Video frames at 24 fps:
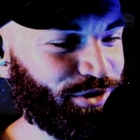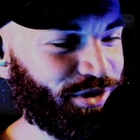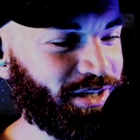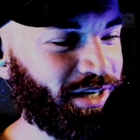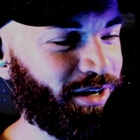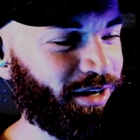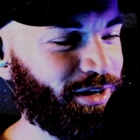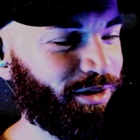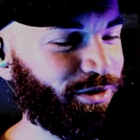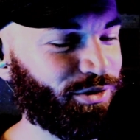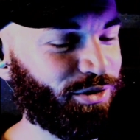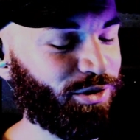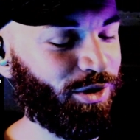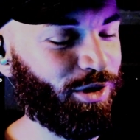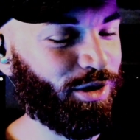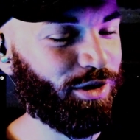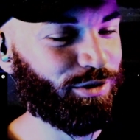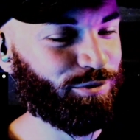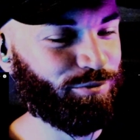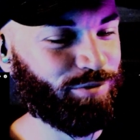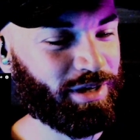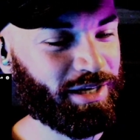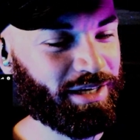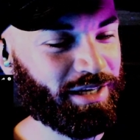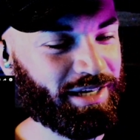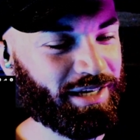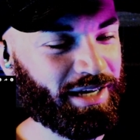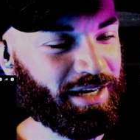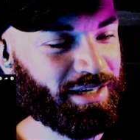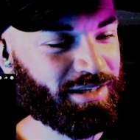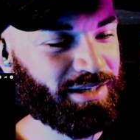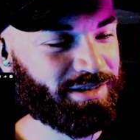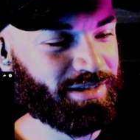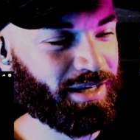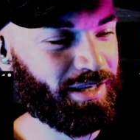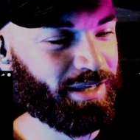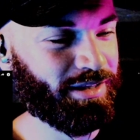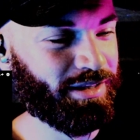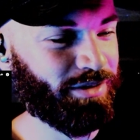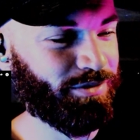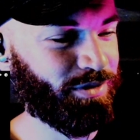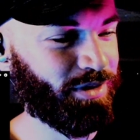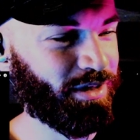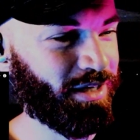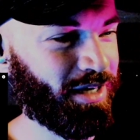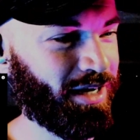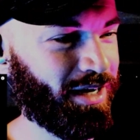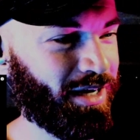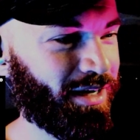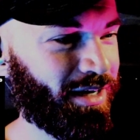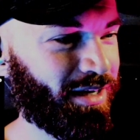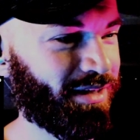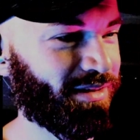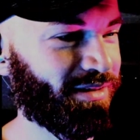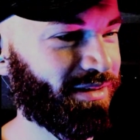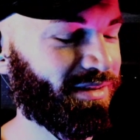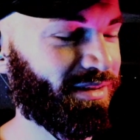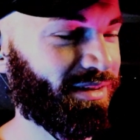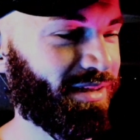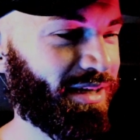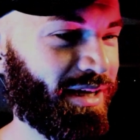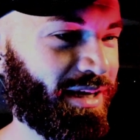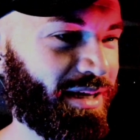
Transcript: Shout out to all the renegades. I love you guys.